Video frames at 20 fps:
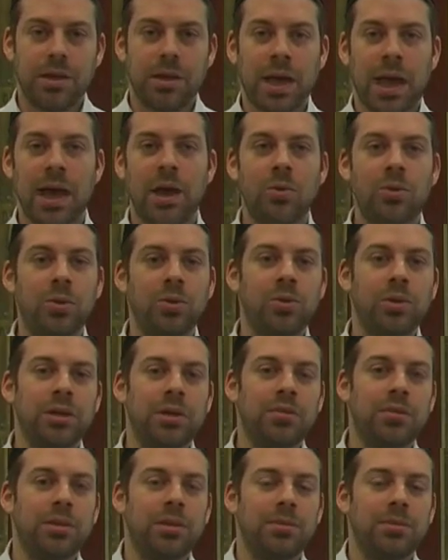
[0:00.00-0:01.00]
How would we
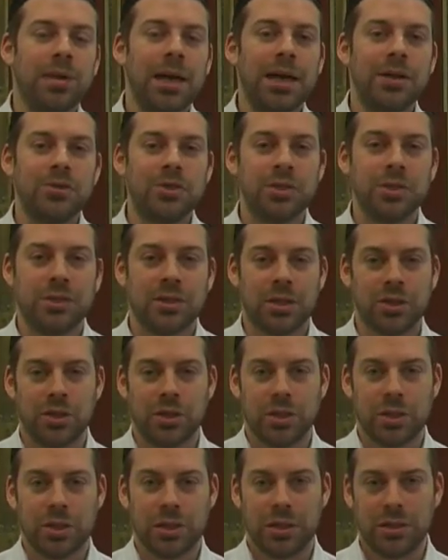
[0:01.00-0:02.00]
even imagine such
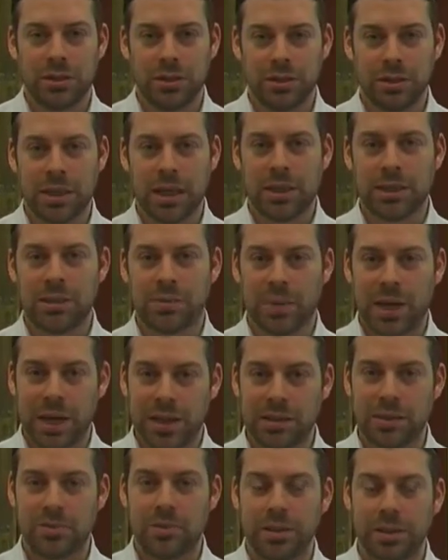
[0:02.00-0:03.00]
a thing, that it's
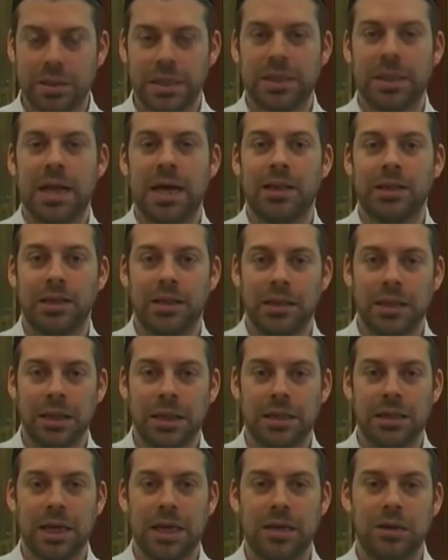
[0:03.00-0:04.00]
possible to
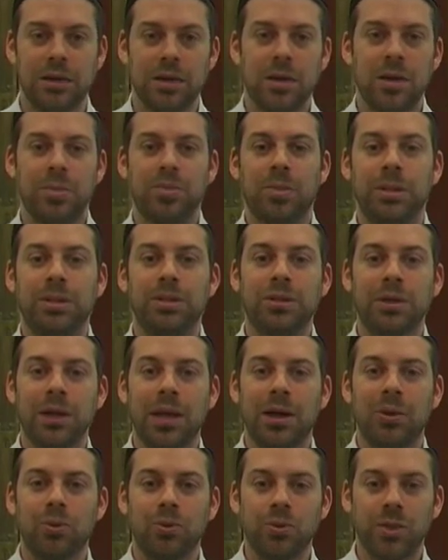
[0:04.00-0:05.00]
calculate that? But look
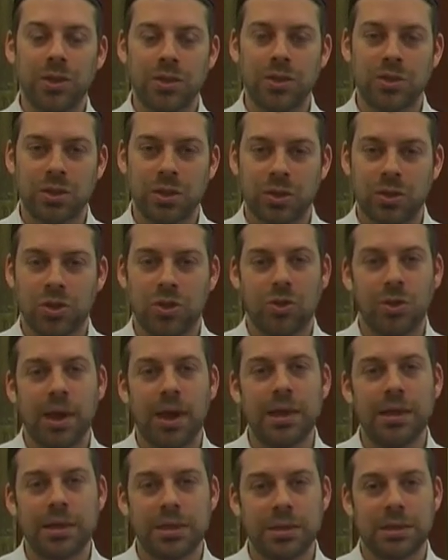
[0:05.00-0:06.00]
how rich the
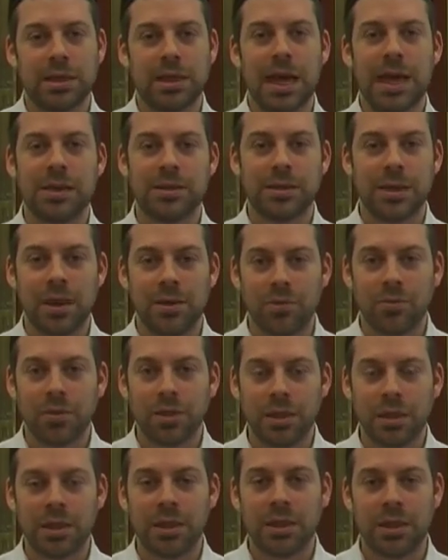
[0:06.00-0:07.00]
Torah is. It has
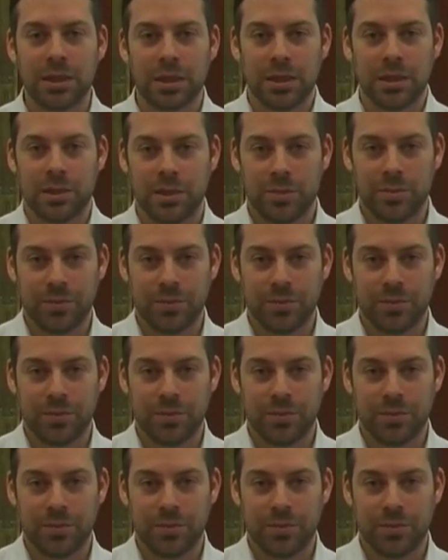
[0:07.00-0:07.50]
everything in it.